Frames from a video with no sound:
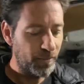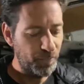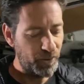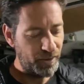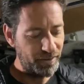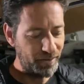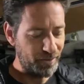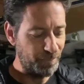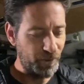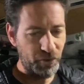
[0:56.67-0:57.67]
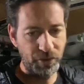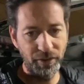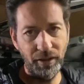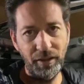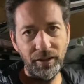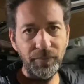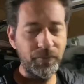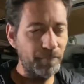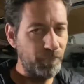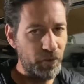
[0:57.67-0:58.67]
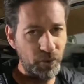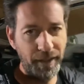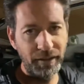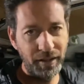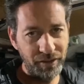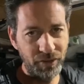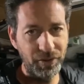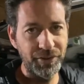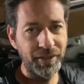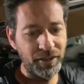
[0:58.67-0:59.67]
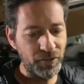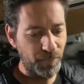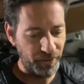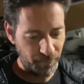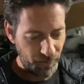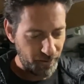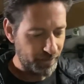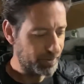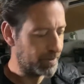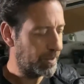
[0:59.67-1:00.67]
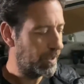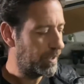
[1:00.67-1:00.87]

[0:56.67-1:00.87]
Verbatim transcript: because it's a mixture of dried lentils and split peas,